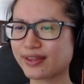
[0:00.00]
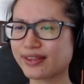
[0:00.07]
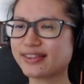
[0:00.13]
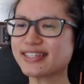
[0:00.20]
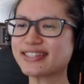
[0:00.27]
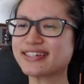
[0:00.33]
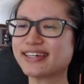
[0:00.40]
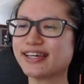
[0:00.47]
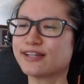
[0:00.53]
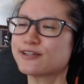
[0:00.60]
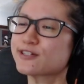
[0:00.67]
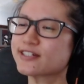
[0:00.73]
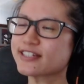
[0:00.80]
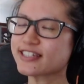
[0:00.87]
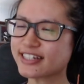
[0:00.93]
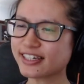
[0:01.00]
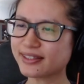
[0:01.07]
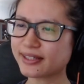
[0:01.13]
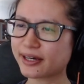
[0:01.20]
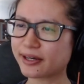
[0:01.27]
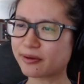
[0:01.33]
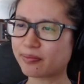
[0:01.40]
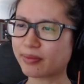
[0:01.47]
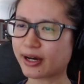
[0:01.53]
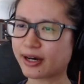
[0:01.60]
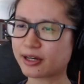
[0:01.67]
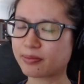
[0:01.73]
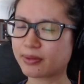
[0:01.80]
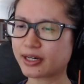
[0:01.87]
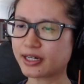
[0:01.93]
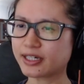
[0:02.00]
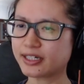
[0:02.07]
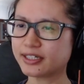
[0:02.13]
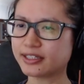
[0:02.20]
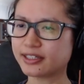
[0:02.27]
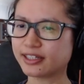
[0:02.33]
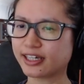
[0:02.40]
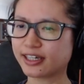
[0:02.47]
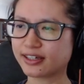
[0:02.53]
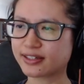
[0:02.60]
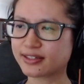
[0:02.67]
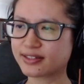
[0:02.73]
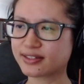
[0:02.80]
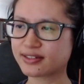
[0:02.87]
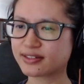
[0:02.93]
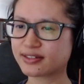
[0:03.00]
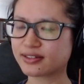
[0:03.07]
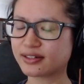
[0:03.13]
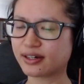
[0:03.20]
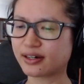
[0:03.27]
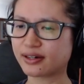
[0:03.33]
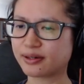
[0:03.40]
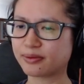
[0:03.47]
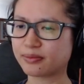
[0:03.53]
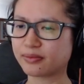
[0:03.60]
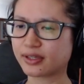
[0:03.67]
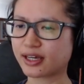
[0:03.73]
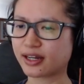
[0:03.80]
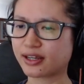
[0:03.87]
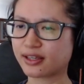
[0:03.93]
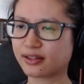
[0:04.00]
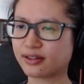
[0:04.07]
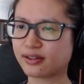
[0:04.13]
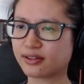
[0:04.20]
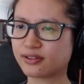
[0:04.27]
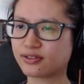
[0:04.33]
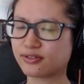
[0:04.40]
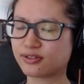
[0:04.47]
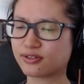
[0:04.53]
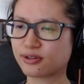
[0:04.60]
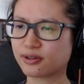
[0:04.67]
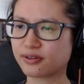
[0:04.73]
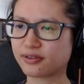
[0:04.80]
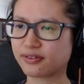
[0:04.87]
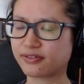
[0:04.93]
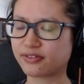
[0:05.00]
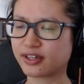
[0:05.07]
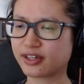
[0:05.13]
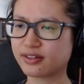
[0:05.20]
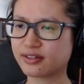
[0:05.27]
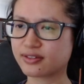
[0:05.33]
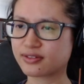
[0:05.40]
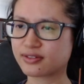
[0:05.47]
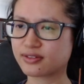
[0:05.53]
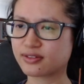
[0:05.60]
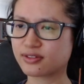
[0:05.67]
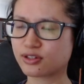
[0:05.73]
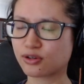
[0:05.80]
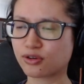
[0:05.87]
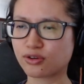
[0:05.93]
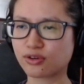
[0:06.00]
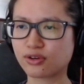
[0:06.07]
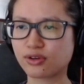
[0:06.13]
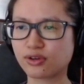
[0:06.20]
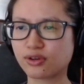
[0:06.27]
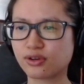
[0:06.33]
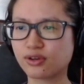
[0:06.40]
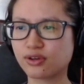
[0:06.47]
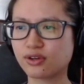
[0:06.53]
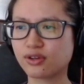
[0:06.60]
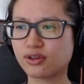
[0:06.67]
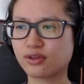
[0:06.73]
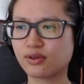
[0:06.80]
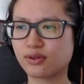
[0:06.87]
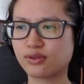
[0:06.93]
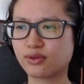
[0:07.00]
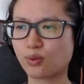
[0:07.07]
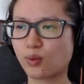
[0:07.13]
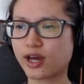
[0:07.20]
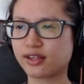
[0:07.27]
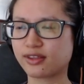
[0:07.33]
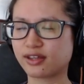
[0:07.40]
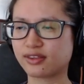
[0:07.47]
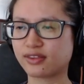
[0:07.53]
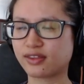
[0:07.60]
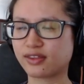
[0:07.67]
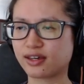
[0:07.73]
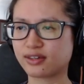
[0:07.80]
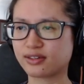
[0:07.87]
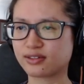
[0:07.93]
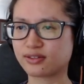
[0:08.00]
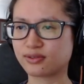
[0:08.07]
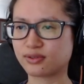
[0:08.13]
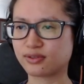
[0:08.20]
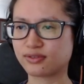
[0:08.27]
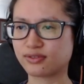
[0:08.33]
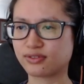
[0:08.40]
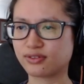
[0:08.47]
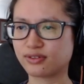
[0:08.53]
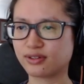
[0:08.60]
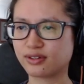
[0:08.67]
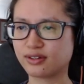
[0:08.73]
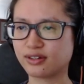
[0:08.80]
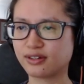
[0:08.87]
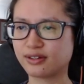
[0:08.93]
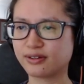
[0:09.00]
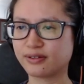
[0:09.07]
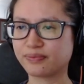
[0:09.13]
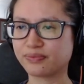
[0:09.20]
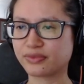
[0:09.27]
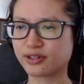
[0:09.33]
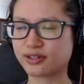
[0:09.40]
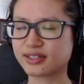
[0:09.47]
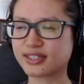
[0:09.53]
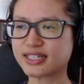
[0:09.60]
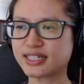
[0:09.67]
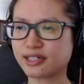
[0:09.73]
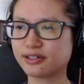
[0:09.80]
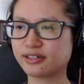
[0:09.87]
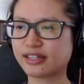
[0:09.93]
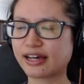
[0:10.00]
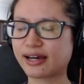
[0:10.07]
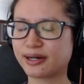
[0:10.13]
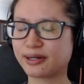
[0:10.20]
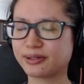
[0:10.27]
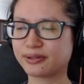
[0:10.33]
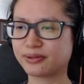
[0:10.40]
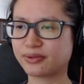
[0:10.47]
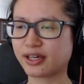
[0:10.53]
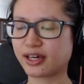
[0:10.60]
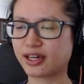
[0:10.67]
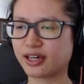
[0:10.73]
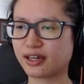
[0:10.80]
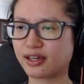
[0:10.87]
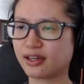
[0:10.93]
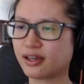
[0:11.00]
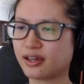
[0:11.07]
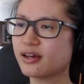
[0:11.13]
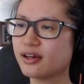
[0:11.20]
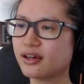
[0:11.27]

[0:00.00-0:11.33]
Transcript: That's interesting that Padpa links getting to the truth of things to the way that they sort of conceal how they